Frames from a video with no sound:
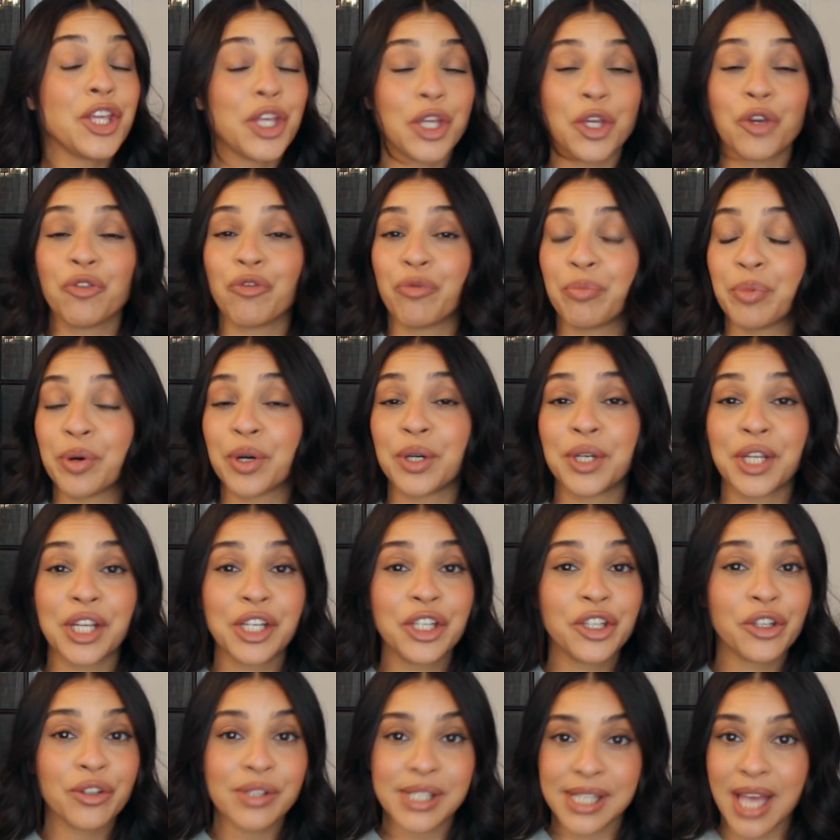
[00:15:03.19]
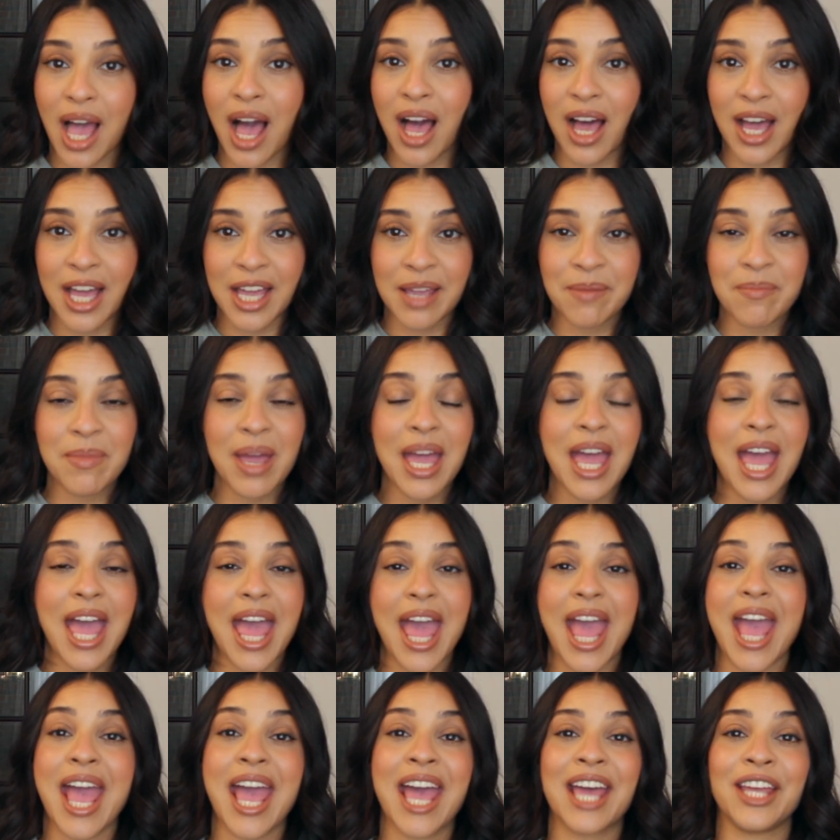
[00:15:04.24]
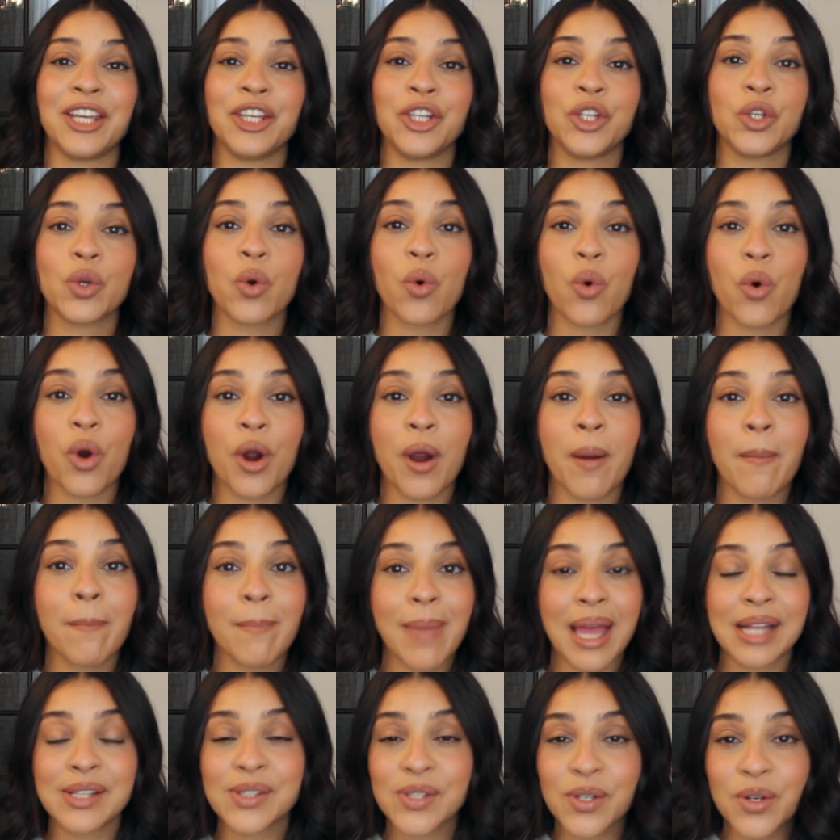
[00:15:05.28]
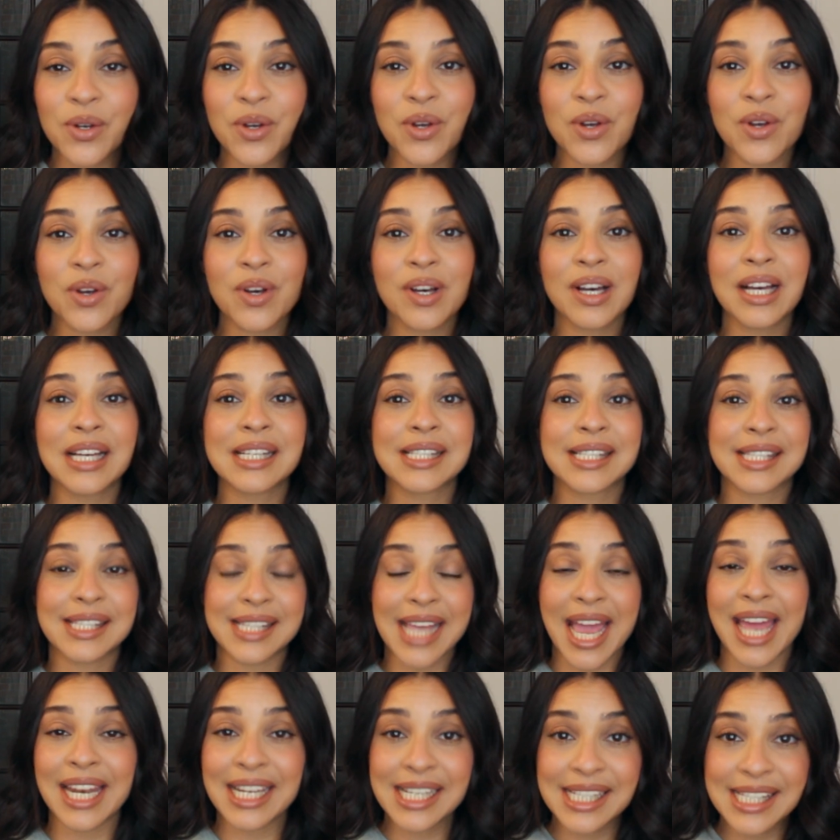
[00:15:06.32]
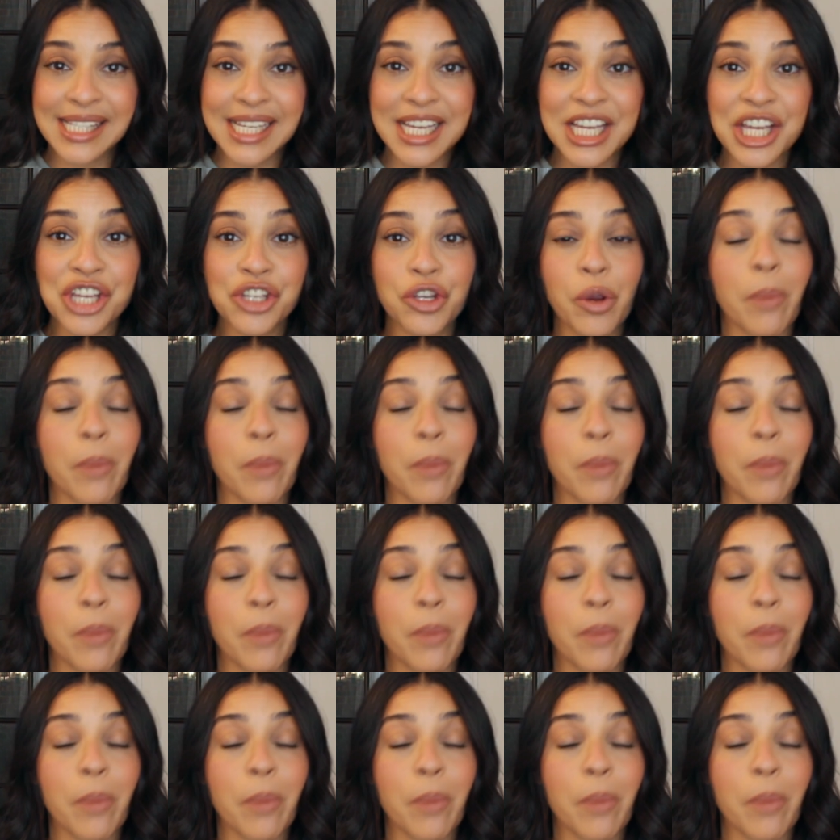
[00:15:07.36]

You've put in your time, and your mental sanity,